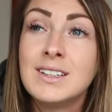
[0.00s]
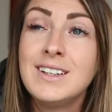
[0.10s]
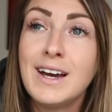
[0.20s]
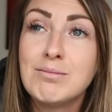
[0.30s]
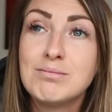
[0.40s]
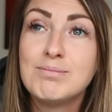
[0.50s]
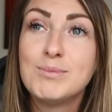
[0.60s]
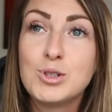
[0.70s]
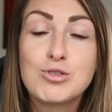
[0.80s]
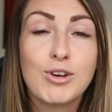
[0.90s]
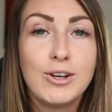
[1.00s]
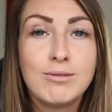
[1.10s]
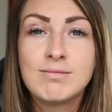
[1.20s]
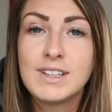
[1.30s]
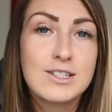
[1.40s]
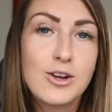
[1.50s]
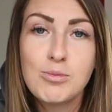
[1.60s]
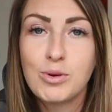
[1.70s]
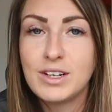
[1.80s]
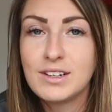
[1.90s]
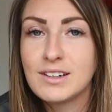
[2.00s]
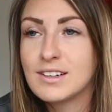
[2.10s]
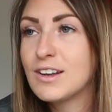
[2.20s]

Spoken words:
yeah, true, there's no point